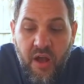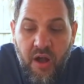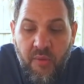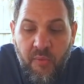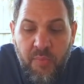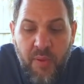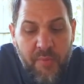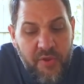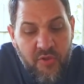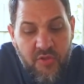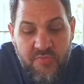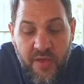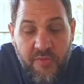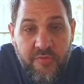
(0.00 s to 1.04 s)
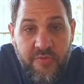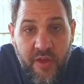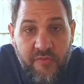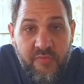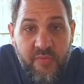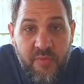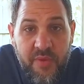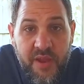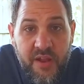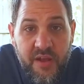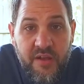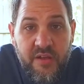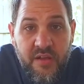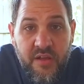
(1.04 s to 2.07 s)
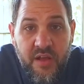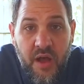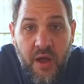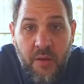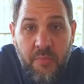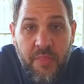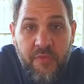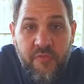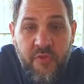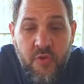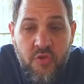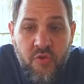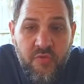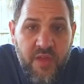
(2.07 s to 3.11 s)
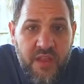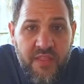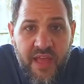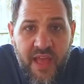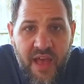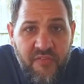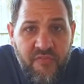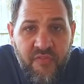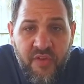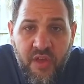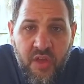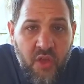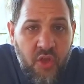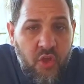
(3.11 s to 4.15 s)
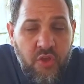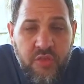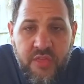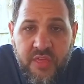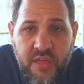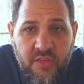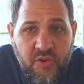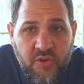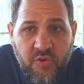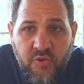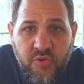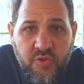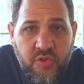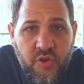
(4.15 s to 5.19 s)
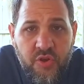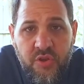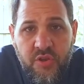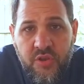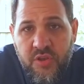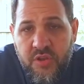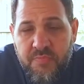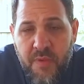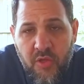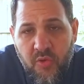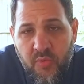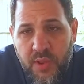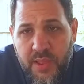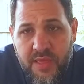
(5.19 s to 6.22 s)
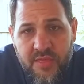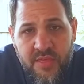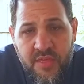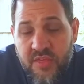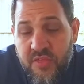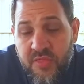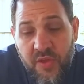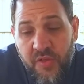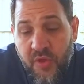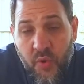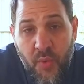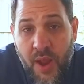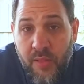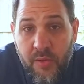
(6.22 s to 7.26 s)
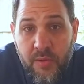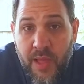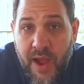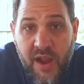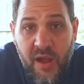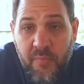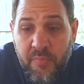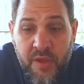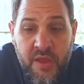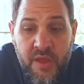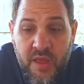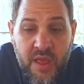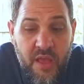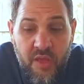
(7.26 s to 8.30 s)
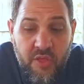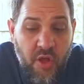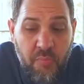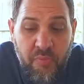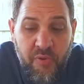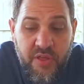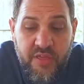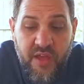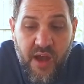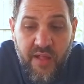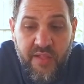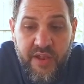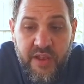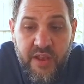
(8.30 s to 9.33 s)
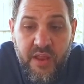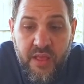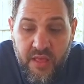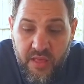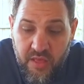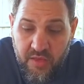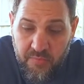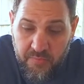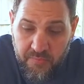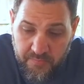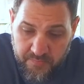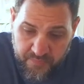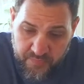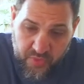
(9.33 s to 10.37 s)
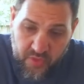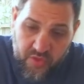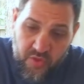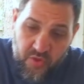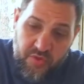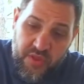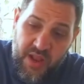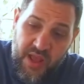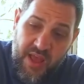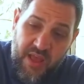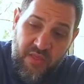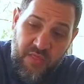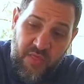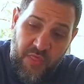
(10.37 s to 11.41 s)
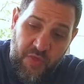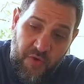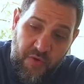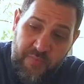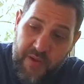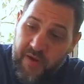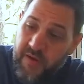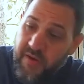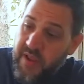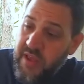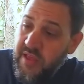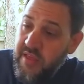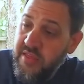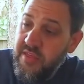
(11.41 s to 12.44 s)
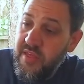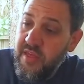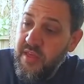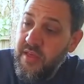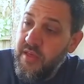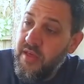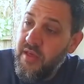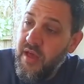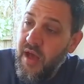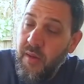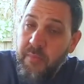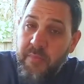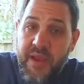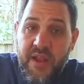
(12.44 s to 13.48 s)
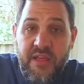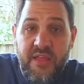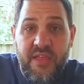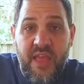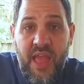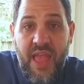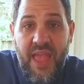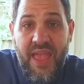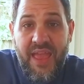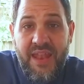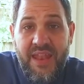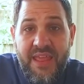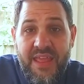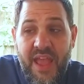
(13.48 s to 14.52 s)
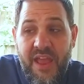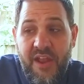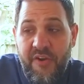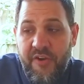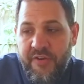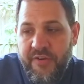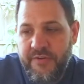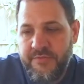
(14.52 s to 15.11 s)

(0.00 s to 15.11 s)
We'll probably do some other stuff from Abita in the future. They have good seasonals, good special releases. Their regular lineup is all pretty solid. So today, the third beer is Abita's Andygator.